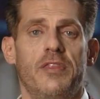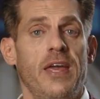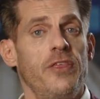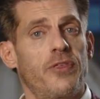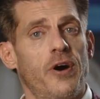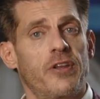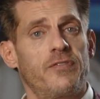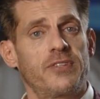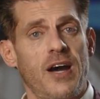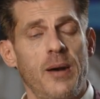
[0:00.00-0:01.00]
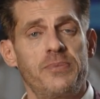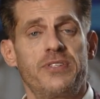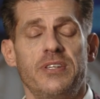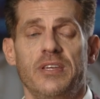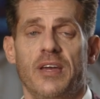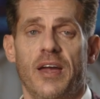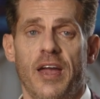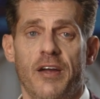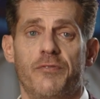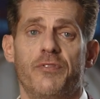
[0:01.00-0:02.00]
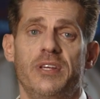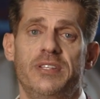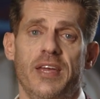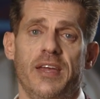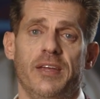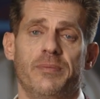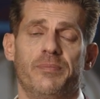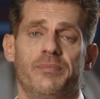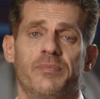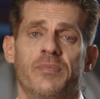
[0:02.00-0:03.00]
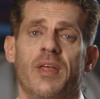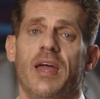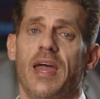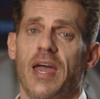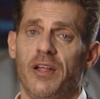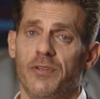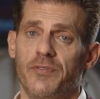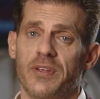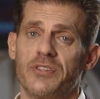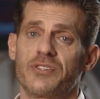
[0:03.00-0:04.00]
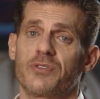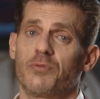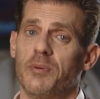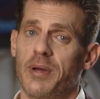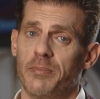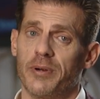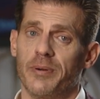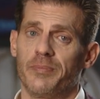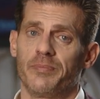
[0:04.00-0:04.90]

They thought of Topsy every day. Elephants remember.